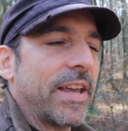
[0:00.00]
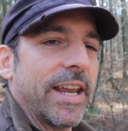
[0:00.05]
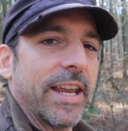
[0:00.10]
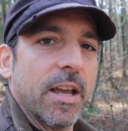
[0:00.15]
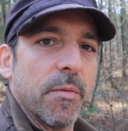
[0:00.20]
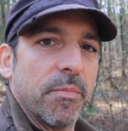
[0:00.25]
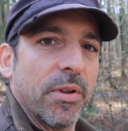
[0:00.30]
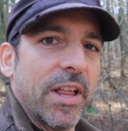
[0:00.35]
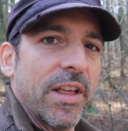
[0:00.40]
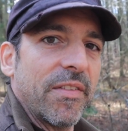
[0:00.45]
a
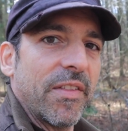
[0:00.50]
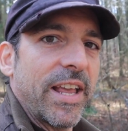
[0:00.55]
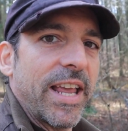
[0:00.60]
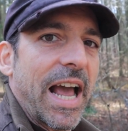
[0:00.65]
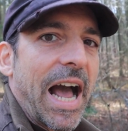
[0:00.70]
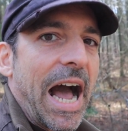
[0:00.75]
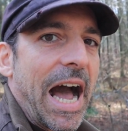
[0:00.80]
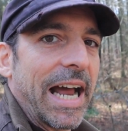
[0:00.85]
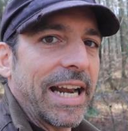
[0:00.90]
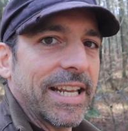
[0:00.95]
completely
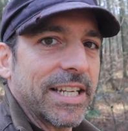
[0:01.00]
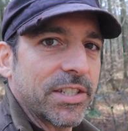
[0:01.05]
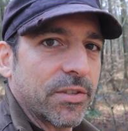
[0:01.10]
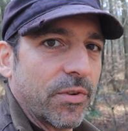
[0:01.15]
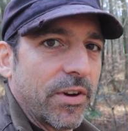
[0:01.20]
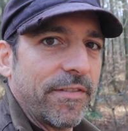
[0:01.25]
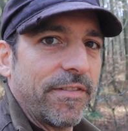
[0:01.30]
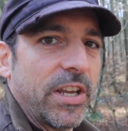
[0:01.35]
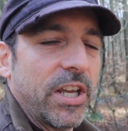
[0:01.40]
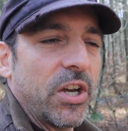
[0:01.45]
honest
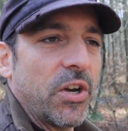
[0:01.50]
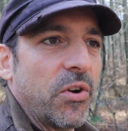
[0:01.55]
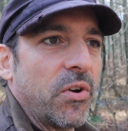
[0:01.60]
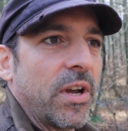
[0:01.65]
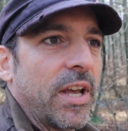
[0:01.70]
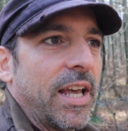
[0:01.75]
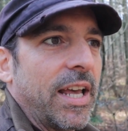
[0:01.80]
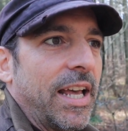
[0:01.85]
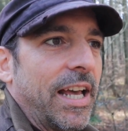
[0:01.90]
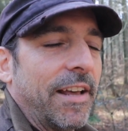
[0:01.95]
review.
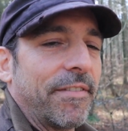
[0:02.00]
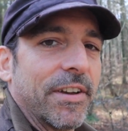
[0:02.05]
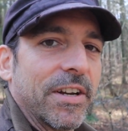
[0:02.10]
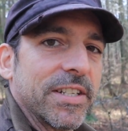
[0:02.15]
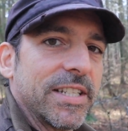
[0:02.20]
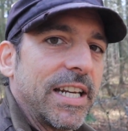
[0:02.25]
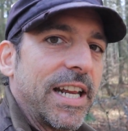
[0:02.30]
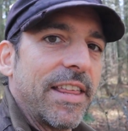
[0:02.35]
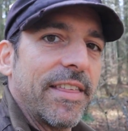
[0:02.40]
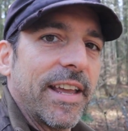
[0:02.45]
If
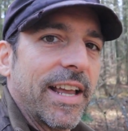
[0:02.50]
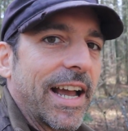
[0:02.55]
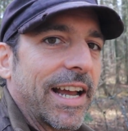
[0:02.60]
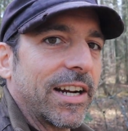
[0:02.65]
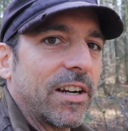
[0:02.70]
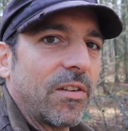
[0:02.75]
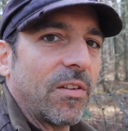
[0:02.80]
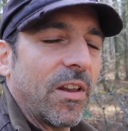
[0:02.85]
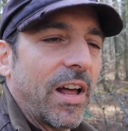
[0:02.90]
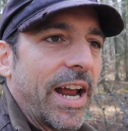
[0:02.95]
there's anything I
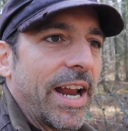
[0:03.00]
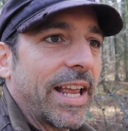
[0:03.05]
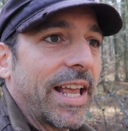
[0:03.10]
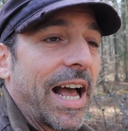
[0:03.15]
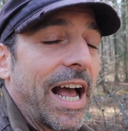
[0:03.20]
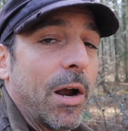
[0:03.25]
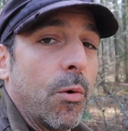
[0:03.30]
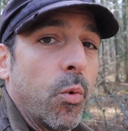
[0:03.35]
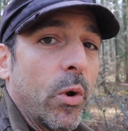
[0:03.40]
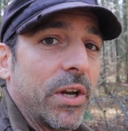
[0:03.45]
don't like,
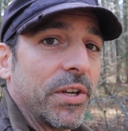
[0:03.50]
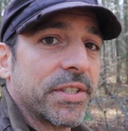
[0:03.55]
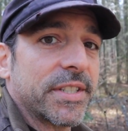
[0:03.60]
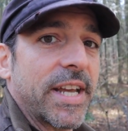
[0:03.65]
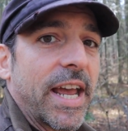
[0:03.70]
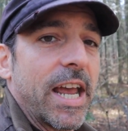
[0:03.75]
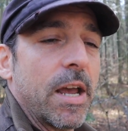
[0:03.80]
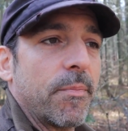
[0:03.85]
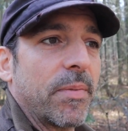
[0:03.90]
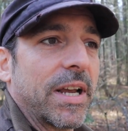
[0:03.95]
I will
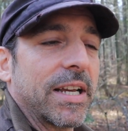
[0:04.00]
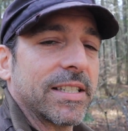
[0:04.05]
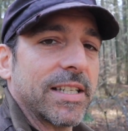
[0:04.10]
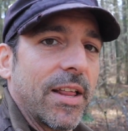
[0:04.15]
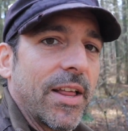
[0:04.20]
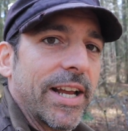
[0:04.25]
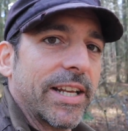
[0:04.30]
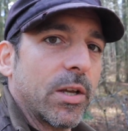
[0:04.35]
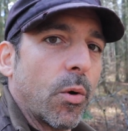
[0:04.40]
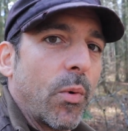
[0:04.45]
say it because I
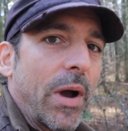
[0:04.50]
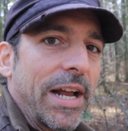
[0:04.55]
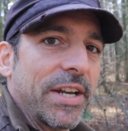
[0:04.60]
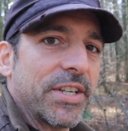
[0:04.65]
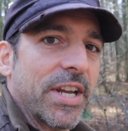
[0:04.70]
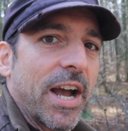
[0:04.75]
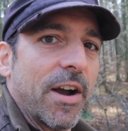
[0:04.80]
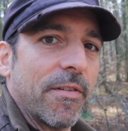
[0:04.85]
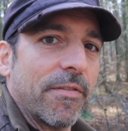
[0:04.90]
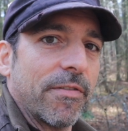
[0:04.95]
like to watch
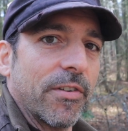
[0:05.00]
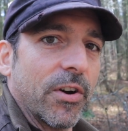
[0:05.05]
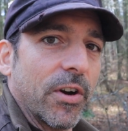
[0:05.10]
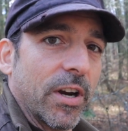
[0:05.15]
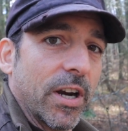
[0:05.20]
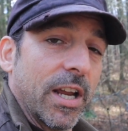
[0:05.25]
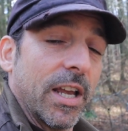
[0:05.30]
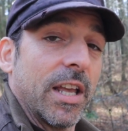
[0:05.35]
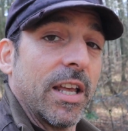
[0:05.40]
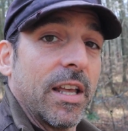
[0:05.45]
out for
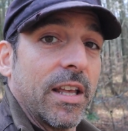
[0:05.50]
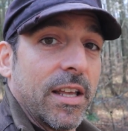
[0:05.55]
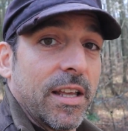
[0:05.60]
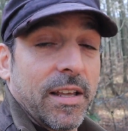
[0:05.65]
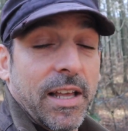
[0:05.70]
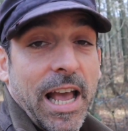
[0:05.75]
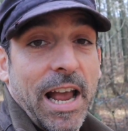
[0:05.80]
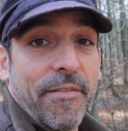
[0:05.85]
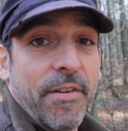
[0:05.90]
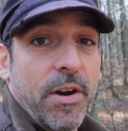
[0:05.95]

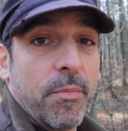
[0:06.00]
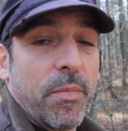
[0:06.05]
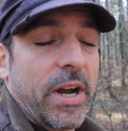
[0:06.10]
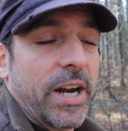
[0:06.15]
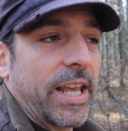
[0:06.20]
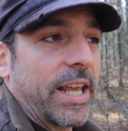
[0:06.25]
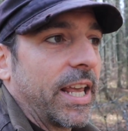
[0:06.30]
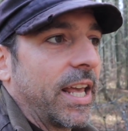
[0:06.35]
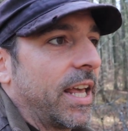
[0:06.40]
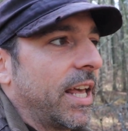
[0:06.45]

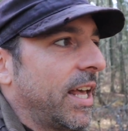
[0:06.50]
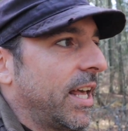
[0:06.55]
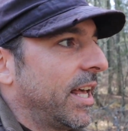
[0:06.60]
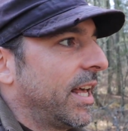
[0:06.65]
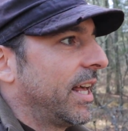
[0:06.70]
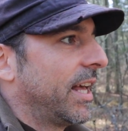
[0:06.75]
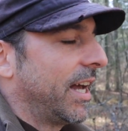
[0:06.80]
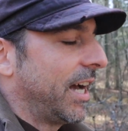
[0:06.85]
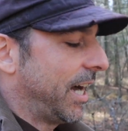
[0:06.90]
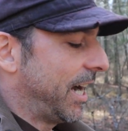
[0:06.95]
everybody.
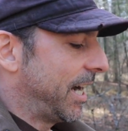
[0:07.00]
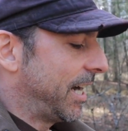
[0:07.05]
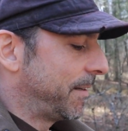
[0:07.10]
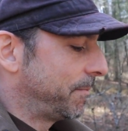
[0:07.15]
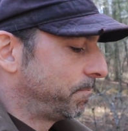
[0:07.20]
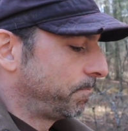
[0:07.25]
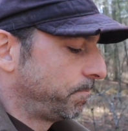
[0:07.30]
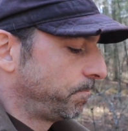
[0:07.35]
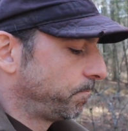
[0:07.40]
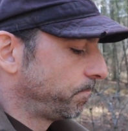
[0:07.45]

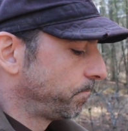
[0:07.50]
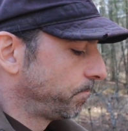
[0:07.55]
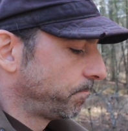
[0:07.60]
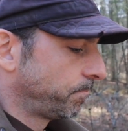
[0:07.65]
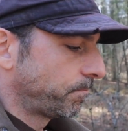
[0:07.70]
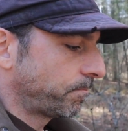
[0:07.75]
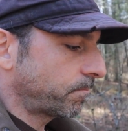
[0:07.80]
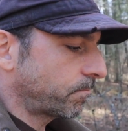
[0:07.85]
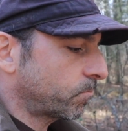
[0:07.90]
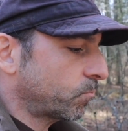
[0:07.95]

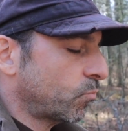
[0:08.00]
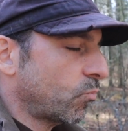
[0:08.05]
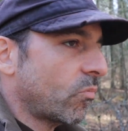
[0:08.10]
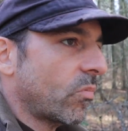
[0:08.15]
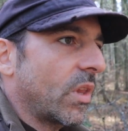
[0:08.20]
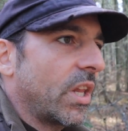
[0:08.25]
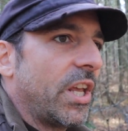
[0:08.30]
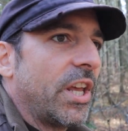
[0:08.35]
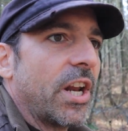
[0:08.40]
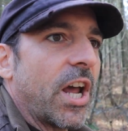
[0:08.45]

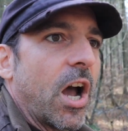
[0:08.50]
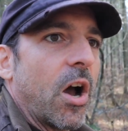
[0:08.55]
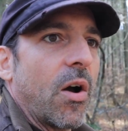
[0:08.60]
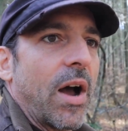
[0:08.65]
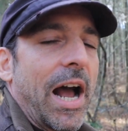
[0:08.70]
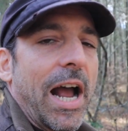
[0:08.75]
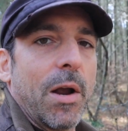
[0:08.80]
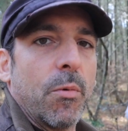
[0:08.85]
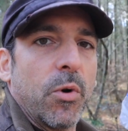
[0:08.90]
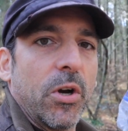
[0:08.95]
You know,
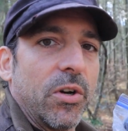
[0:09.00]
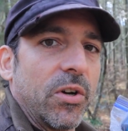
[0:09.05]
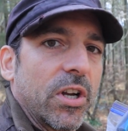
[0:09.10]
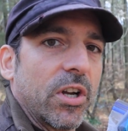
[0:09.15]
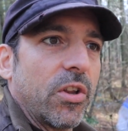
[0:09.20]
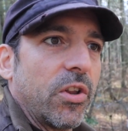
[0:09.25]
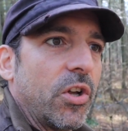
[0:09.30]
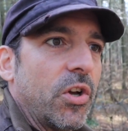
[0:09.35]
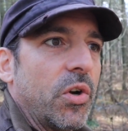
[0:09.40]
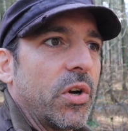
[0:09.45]
I will
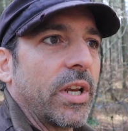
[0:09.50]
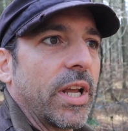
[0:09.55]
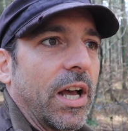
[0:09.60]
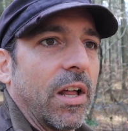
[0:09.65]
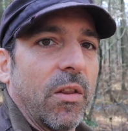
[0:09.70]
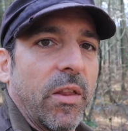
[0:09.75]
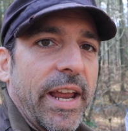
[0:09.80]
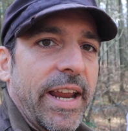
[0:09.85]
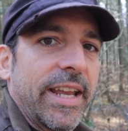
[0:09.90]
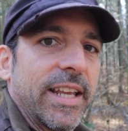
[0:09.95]
include a
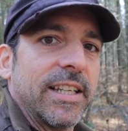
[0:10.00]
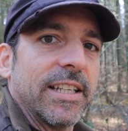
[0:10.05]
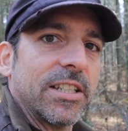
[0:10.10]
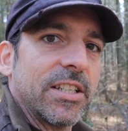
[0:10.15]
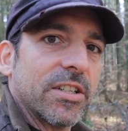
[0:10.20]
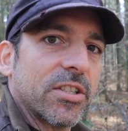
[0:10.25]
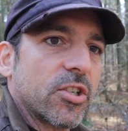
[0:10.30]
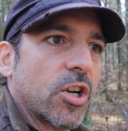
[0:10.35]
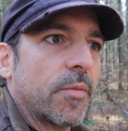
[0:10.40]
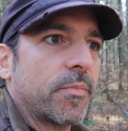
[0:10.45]
link in the
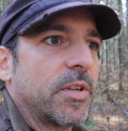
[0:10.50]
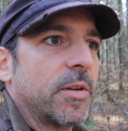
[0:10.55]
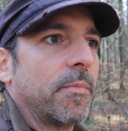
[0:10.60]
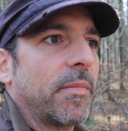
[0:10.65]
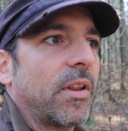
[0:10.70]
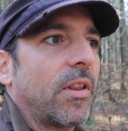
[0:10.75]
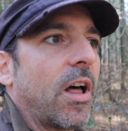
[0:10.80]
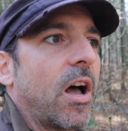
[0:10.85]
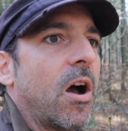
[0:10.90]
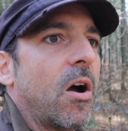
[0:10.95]
description
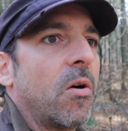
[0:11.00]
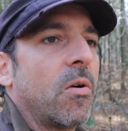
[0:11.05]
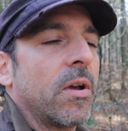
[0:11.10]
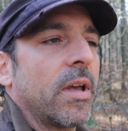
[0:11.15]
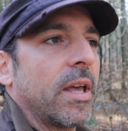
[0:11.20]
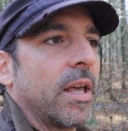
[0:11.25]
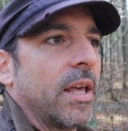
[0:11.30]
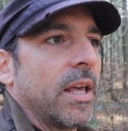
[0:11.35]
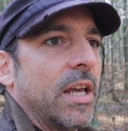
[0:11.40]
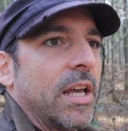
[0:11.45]
below.
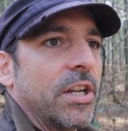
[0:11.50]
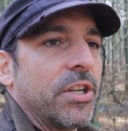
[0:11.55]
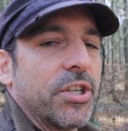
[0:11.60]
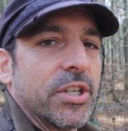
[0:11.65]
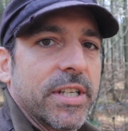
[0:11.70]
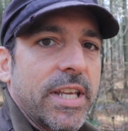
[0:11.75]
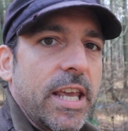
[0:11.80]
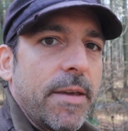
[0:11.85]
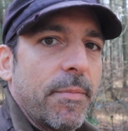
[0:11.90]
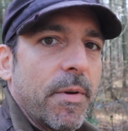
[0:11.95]

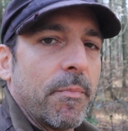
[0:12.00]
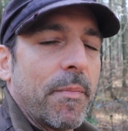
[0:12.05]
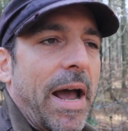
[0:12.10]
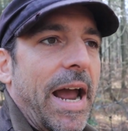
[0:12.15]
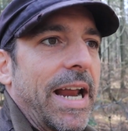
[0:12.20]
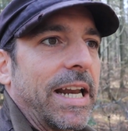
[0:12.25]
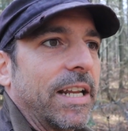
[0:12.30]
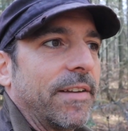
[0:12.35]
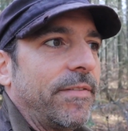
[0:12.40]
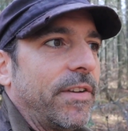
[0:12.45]
Just keep in
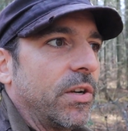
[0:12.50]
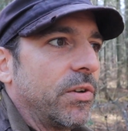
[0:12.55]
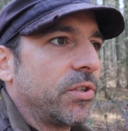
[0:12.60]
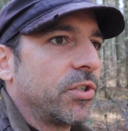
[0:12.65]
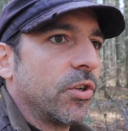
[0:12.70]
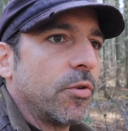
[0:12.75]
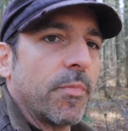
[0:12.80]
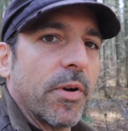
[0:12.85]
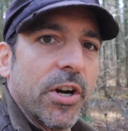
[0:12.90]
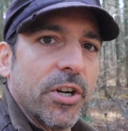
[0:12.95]
mind, if you
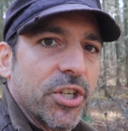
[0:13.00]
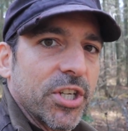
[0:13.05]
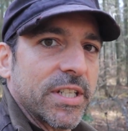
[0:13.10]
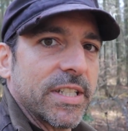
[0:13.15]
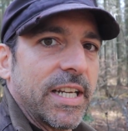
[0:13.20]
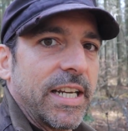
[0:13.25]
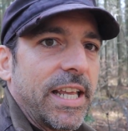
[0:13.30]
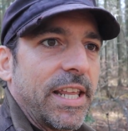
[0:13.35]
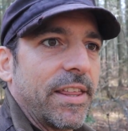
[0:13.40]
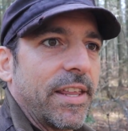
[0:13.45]
do purchase
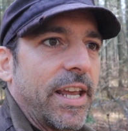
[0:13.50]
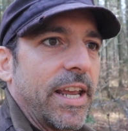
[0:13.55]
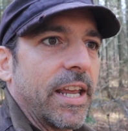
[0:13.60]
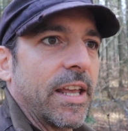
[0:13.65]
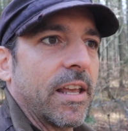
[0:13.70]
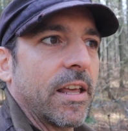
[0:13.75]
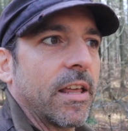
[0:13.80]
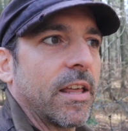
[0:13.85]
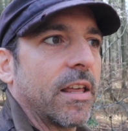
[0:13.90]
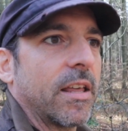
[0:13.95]

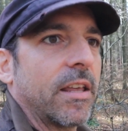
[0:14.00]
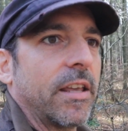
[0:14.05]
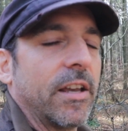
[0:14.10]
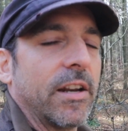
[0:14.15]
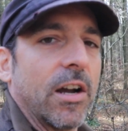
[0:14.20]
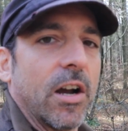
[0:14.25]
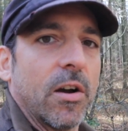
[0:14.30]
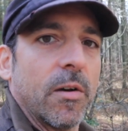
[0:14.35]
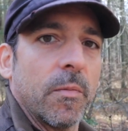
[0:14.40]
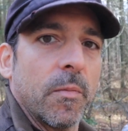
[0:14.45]
anything, you
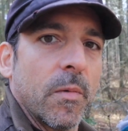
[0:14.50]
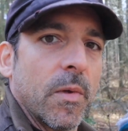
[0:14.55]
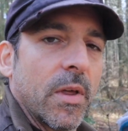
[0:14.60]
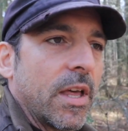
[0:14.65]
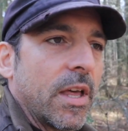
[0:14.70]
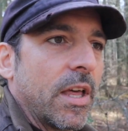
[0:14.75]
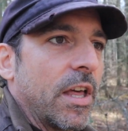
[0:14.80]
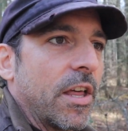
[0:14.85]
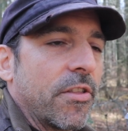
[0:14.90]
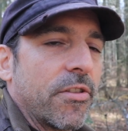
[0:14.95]
know,
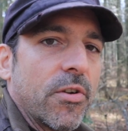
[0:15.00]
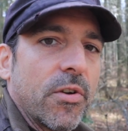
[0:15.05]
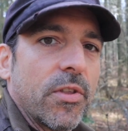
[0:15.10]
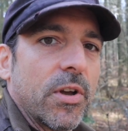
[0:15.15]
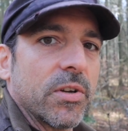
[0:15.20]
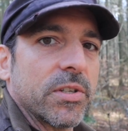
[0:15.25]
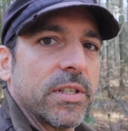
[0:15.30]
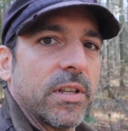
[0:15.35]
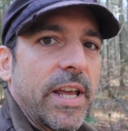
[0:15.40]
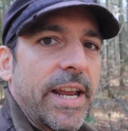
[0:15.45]
through
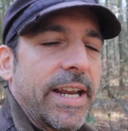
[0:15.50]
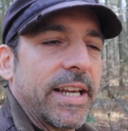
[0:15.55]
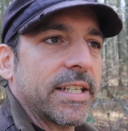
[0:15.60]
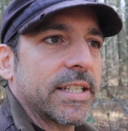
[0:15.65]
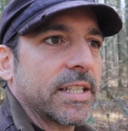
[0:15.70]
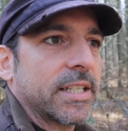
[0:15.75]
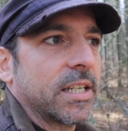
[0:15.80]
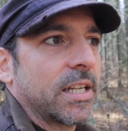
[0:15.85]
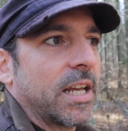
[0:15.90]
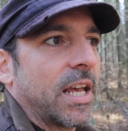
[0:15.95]
those
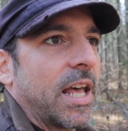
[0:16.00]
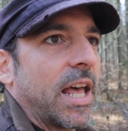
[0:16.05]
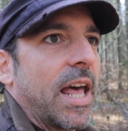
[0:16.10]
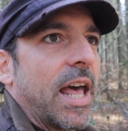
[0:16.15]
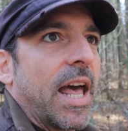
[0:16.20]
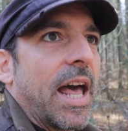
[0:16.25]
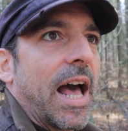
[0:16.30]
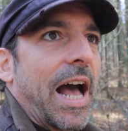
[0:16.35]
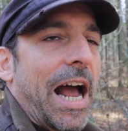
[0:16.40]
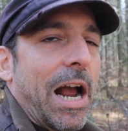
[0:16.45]
links,
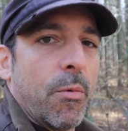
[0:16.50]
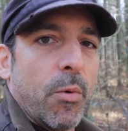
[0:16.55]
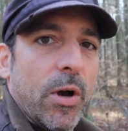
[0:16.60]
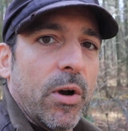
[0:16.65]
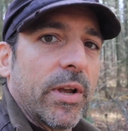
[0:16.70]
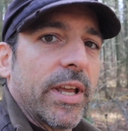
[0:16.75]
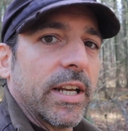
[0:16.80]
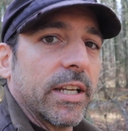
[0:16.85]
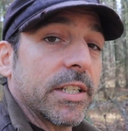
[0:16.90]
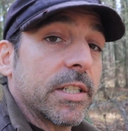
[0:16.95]
I will
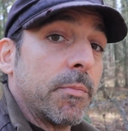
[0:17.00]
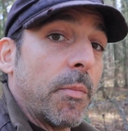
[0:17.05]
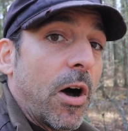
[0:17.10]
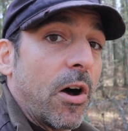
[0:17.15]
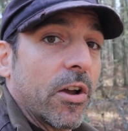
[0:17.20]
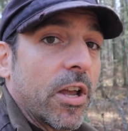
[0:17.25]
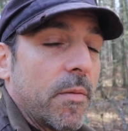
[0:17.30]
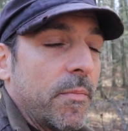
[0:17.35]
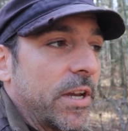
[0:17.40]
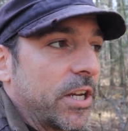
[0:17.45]
get a small
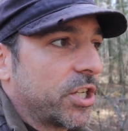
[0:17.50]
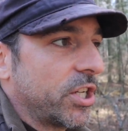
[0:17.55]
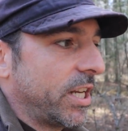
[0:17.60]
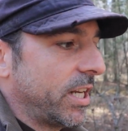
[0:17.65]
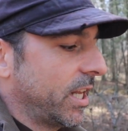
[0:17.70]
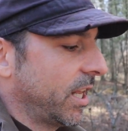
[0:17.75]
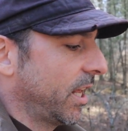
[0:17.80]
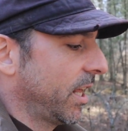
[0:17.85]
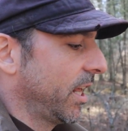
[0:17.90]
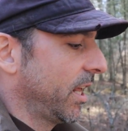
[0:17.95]
commission.